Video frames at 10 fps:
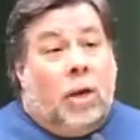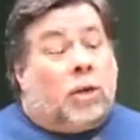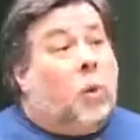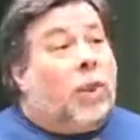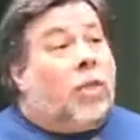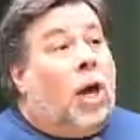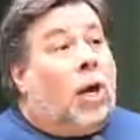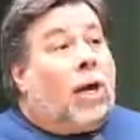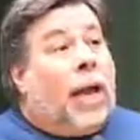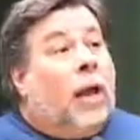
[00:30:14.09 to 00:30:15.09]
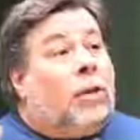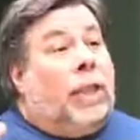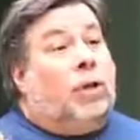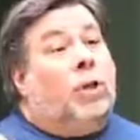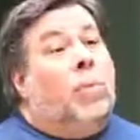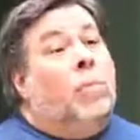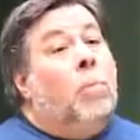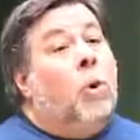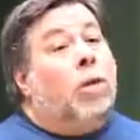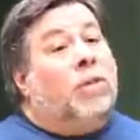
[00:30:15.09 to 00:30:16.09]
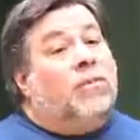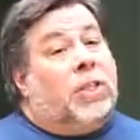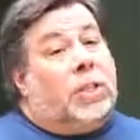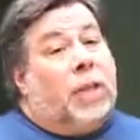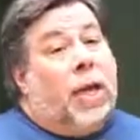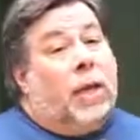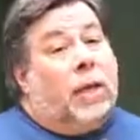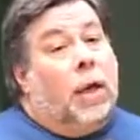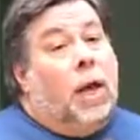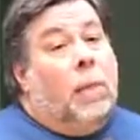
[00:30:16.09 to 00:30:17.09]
So we thought our calculators are more sophisticated,